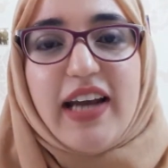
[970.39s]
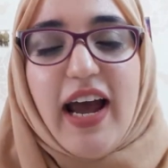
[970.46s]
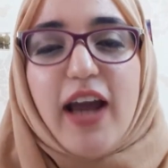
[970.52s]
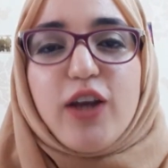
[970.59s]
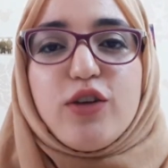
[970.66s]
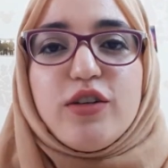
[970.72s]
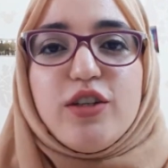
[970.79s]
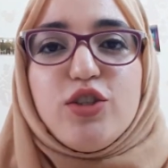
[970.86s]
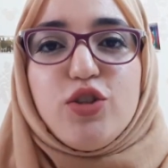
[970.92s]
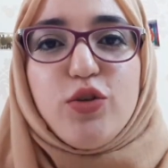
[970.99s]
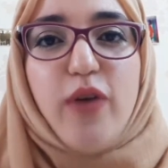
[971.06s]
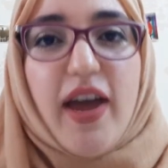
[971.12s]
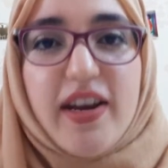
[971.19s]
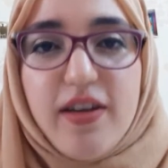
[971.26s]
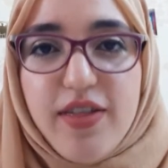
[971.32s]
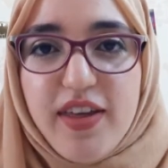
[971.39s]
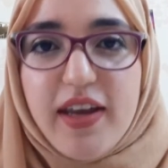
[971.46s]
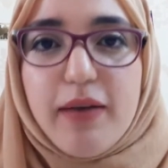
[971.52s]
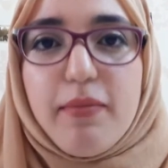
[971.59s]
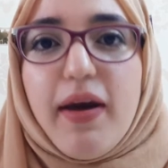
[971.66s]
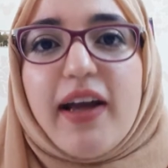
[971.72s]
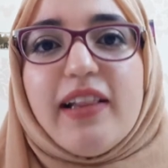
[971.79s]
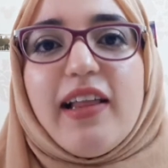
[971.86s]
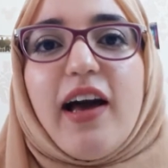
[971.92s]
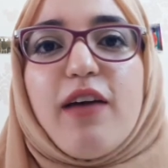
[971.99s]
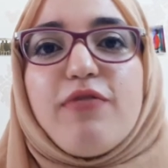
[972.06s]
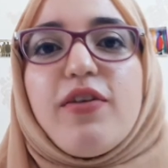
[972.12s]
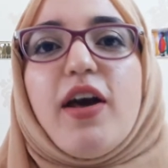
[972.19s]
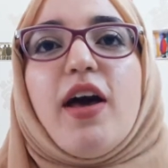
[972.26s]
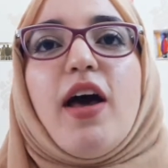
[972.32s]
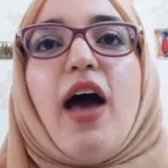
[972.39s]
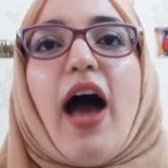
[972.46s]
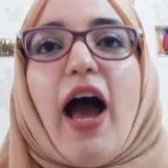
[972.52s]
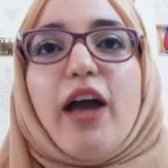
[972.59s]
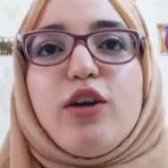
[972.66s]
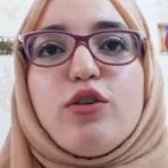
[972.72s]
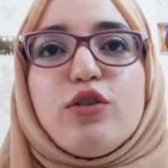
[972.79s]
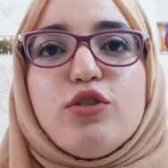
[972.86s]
I couldn't do anything in my life. I